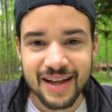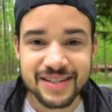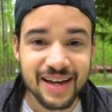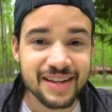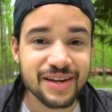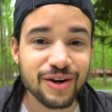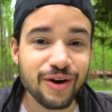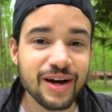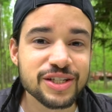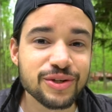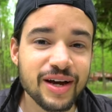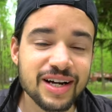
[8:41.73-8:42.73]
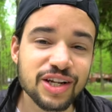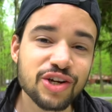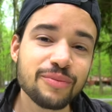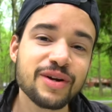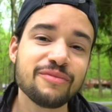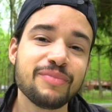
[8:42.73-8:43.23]
And to end it all, I still had a
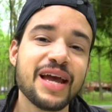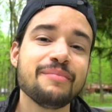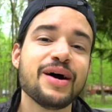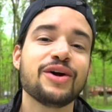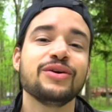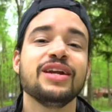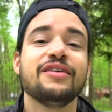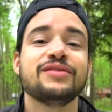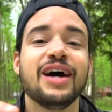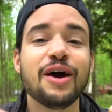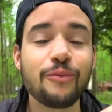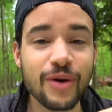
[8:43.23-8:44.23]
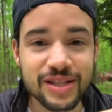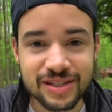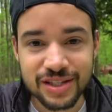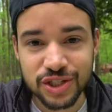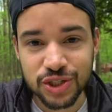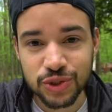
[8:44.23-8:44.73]
little bit of paint powder left. I went to
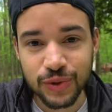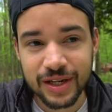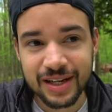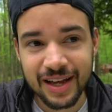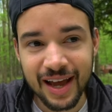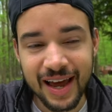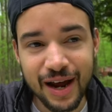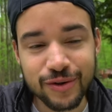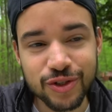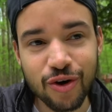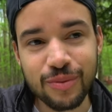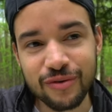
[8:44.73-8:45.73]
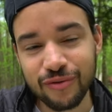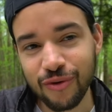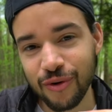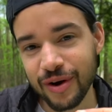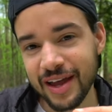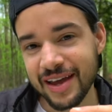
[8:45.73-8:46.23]
the street and I was hoping
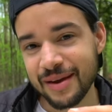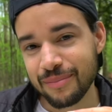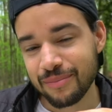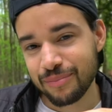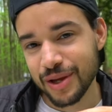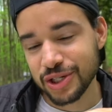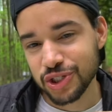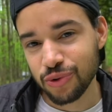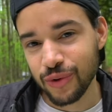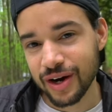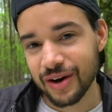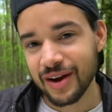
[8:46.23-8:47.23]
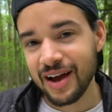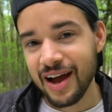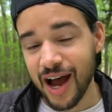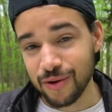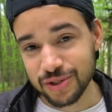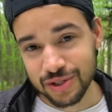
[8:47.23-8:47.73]
for a picture where
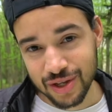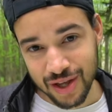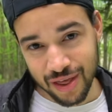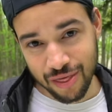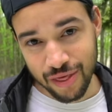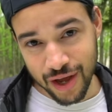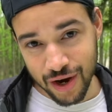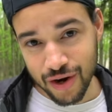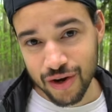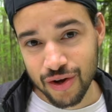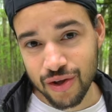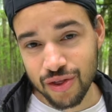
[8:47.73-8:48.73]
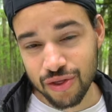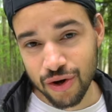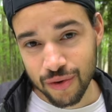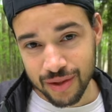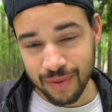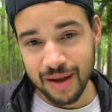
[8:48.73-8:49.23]
I was there
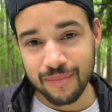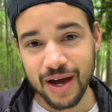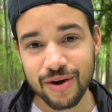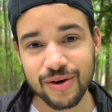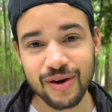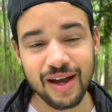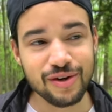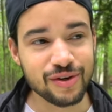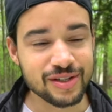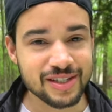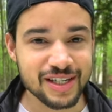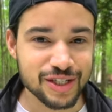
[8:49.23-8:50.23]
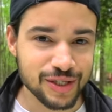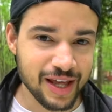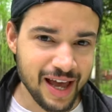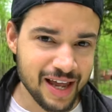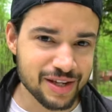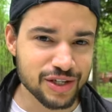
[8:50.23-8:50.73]
throwing the paint powder and you could see to
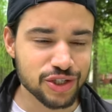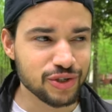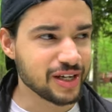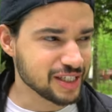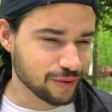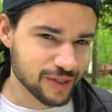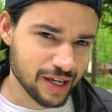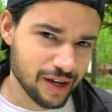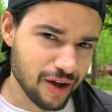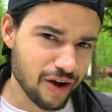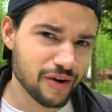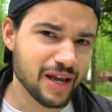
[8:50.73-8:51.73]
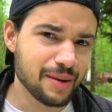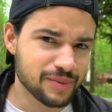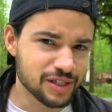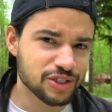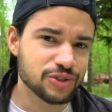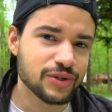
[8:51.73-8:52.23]
the end of the street because it was a long
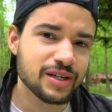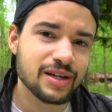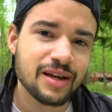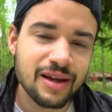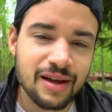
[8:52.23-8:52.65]
empty street.